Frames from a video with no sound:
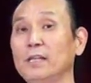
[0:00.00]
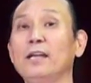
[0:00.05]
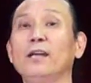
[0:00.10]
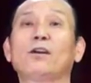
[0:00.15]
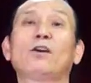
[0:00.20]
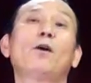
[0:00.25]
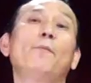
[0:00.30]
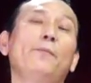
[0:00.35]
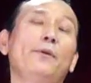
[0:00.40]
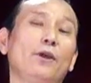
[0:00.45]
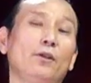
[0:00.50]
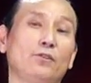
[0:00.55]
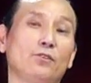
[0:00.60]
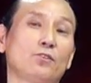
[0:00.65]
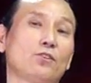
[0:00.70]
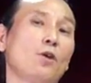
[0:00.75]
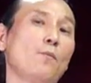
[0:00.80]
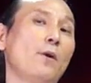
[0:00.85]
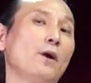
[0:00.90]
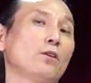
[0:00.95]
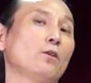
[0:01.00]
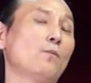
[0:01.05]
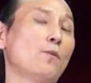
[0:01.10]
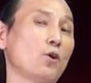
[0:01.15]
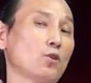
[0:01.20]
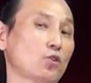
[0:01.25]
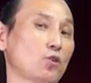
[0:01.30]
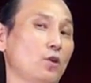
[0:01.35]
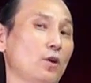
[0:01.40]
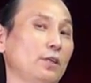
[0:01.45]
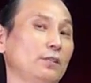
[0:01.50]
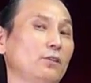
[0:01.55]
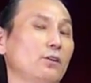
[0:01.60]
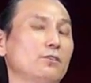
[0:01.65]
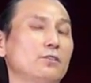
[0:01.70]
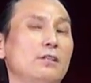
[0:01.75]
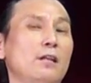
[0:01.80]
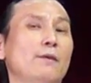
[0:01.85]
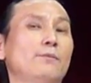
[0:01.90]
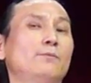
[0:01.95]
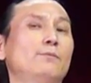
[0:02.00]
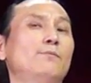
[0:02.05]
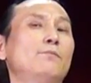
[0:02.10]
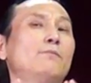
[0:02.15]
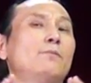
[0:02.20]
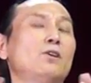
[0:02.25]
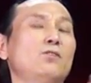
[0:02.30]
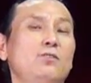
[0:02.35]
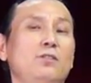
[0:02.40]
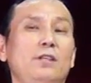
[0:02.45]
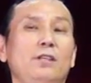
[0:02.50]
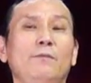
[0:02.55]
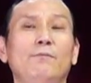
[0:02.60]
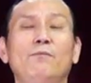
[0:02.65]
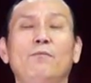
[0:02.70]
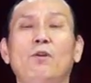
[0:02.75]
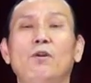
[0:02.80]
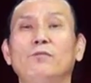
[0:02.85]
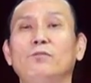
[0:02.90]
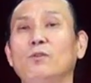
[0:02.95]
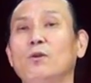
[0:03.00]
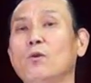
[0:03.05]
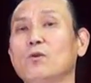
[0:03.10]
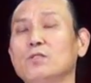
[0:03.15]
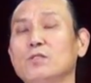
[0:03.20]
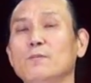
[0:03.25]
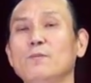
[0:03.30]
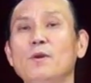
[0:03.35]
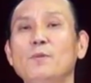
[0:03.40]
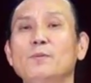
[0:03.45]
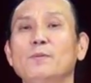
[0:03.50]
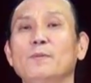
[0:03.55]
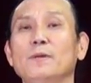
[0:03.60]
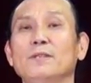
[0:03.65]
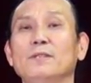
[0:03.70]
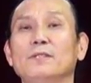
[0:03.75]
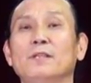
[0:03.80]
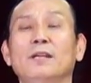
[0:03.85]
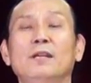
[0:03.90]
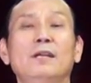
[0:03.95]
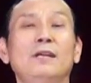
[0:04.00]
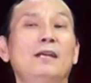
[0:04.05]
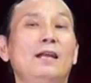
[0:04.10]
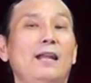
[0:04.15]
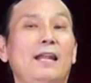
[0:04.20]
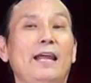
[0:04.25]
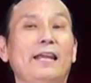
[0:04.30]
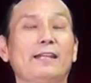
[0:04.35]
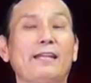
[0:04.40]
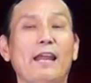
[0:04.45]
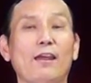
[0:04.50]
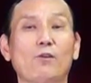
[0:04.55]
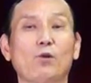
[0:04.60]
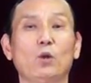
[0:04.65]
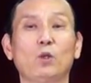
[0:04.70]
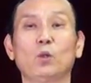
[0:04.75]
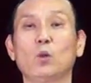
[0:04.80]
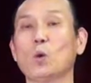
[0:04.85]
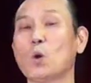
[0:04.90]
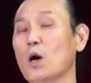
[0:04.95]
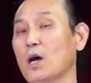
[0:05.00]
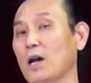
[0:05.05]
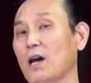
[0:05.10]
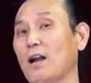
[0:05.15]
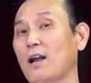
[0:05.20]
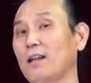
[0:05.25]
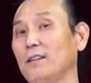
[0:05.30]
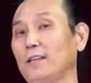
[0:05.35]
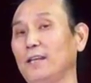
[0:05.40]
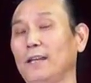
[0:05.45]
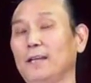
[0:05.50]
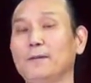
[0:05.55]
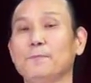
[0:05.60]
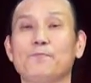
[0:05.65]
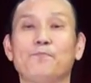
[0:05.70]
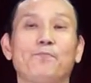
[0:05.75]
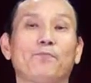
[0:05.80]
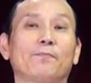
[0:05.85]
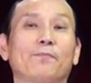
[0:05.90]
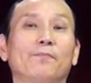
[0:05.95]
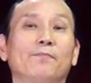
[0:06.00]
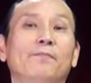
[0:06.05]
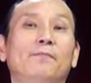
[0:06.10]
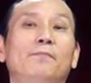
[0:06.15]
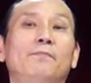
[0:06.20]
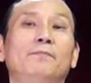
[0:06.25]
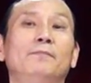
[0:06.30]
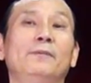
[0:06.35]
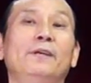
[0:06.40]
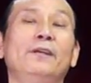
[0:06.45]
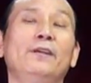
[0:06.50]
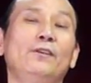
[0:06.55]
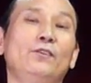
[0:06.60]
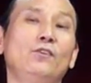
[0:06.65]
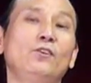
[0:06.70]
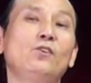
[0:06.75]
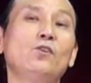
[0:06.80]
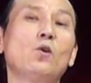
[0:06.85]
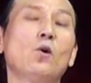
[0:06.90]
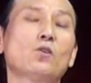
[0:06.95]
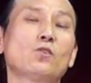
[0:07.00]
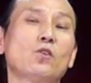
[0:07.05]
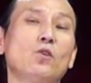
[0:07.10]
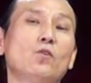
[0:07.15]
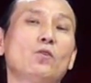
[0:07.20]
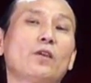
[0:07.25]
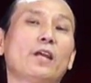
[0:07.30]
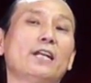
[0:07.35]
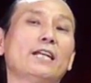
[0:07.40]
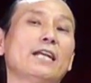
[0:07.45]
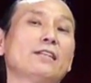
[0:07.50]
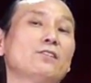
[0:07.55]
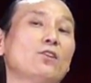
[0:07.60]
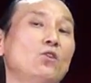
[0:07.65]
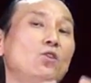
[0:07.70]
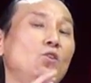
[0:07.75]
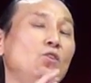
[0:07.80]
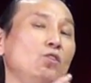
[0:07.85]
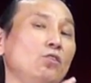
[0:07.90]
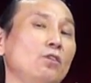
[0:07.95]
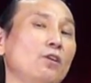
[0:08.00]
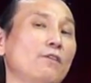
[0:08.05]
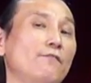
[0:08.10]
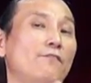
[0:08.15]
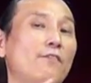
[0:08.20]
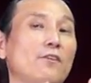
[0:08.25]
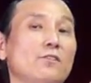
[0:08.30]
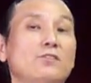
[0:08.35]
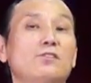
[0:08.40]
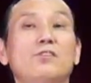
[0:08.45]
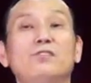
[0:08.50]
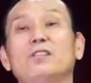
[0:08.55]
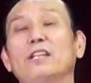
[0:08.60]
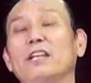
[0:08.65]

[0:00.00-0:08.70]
compared to some other martial art doesn't have much involved those movements like taekwondo or karate. You could also look at it as a look versus